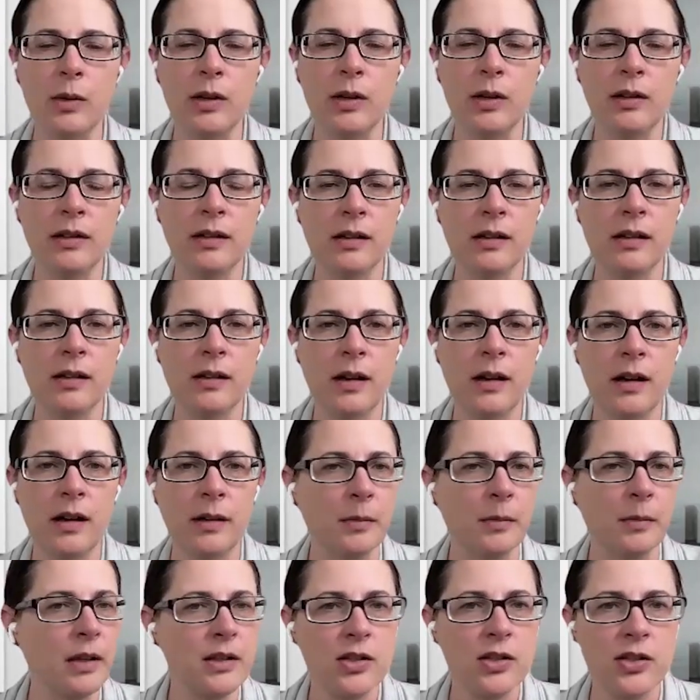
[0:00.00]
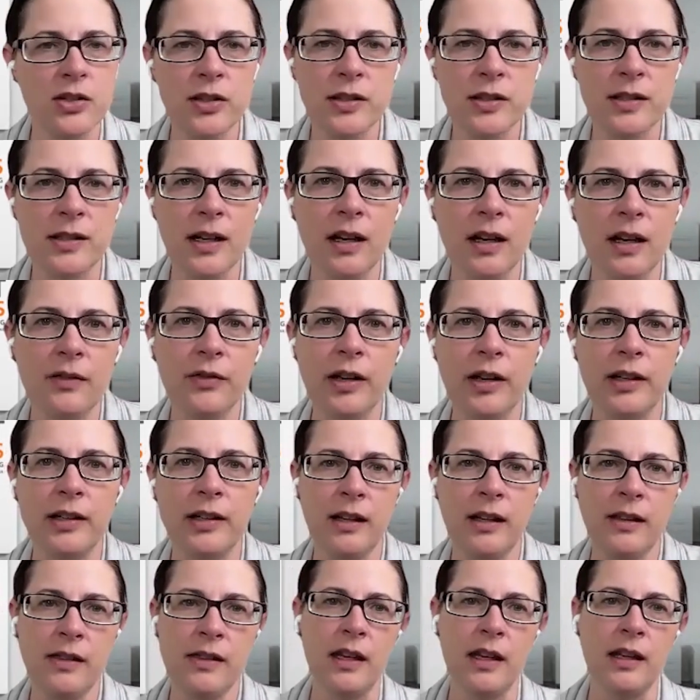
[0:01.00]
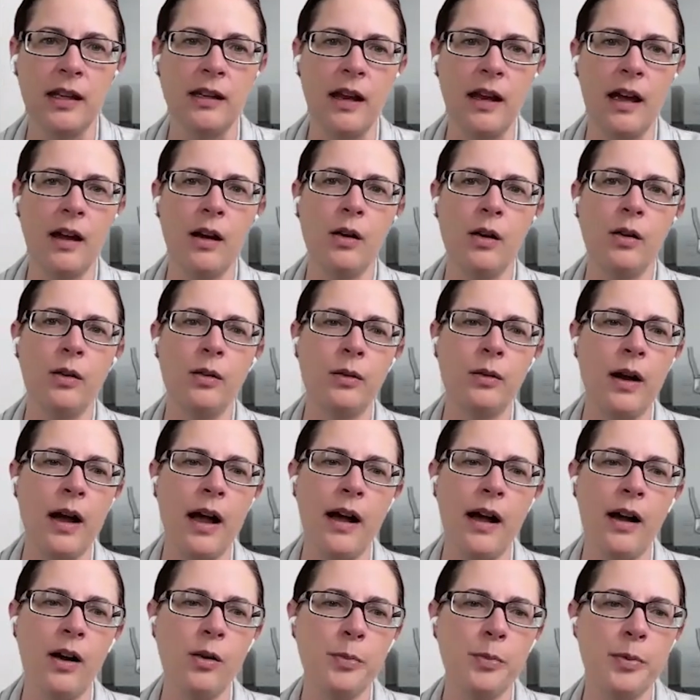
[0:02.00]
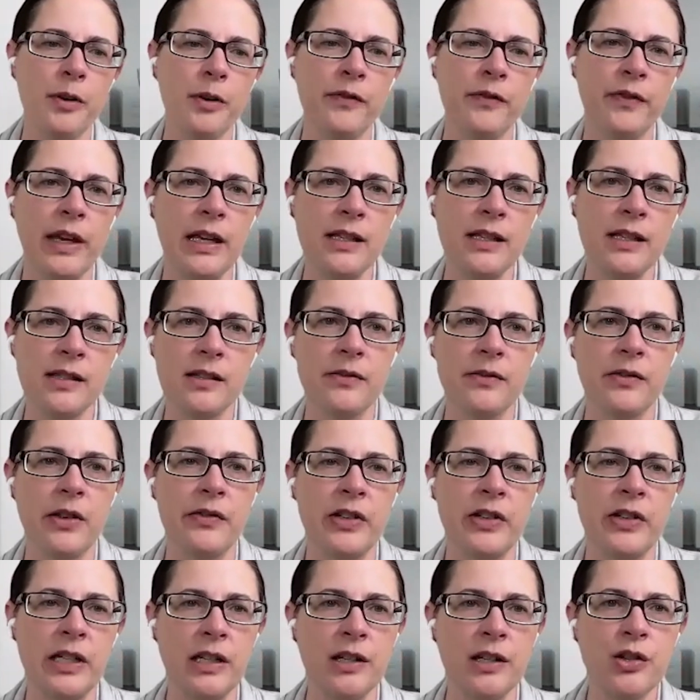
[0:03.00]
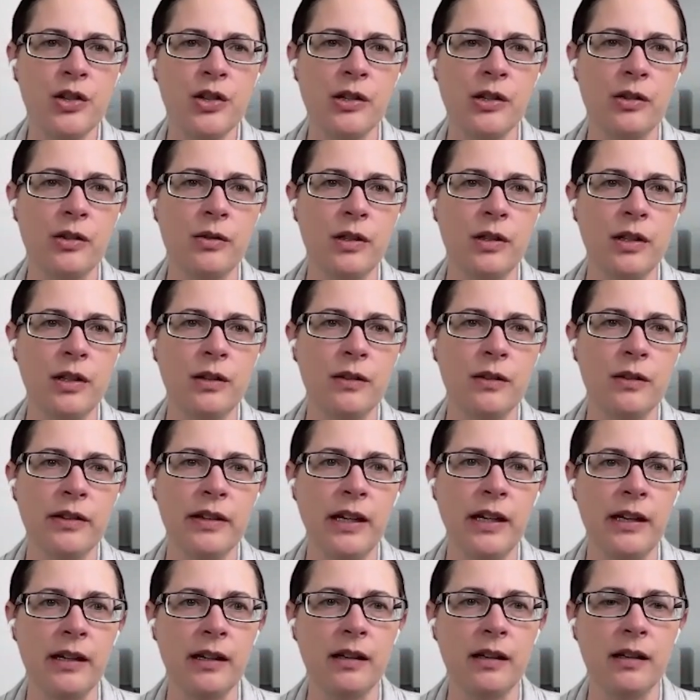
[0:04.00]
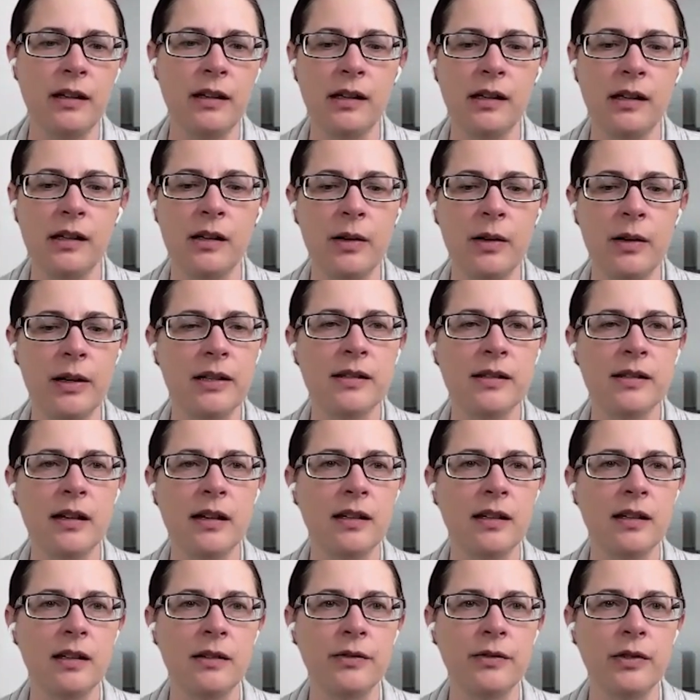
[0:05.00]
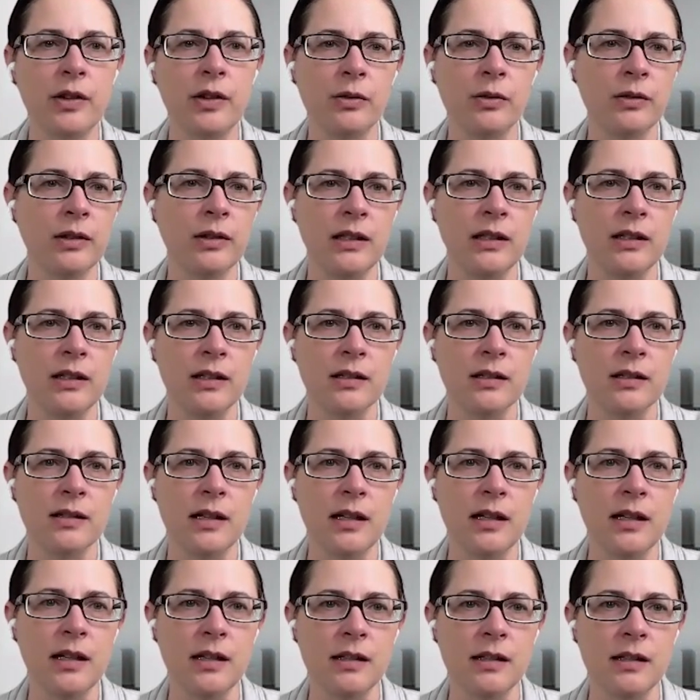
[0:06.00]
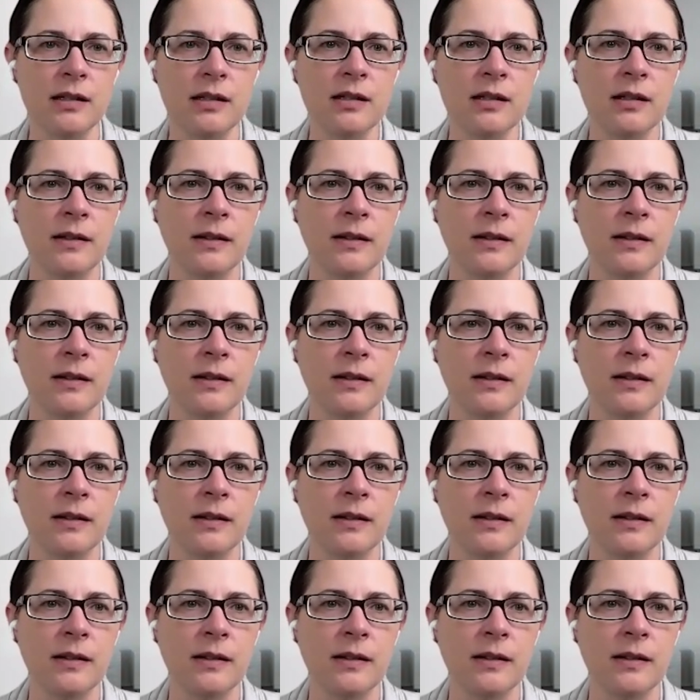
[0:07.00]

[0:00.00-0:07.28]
Well, let's just dive right in then. How pervasive of an issue do you think, executive loneliness is?